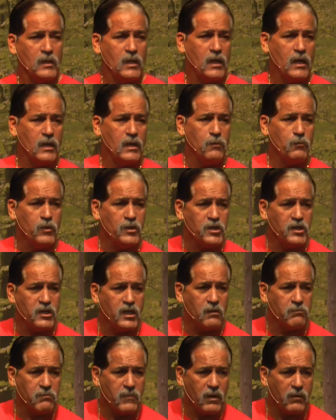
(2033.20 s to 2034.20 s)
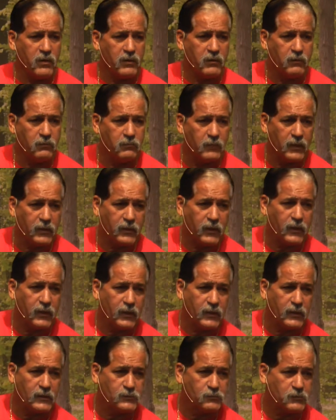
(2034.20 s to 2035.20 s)
And then when you get married, oh my God, I
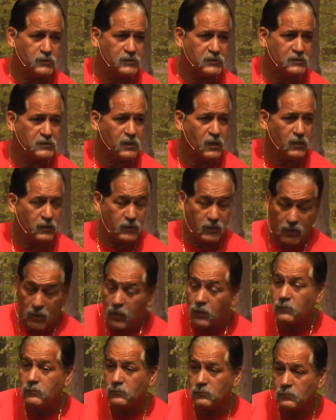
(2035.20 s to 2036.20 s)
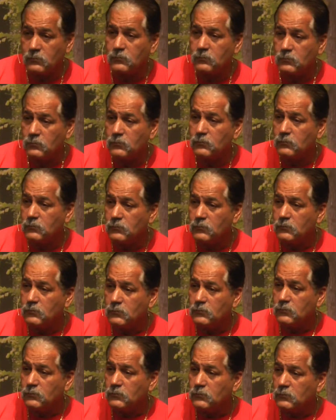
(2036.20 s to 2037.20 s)
guess we're stuck. Yeah.
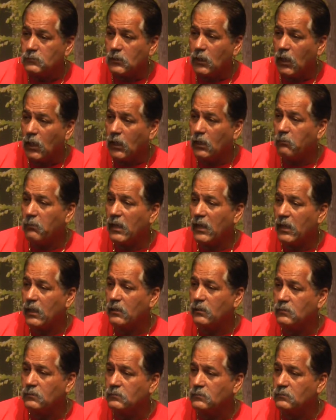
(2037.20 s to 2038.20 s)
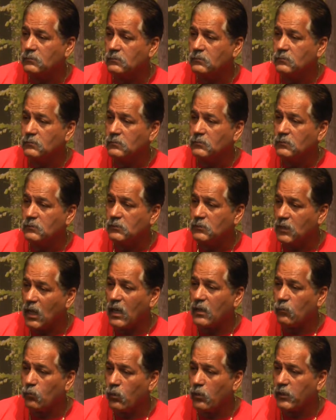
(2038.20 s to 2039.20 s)
Amen. You got
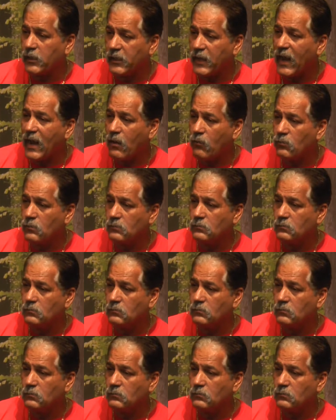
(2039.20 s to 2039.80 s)
to work it out.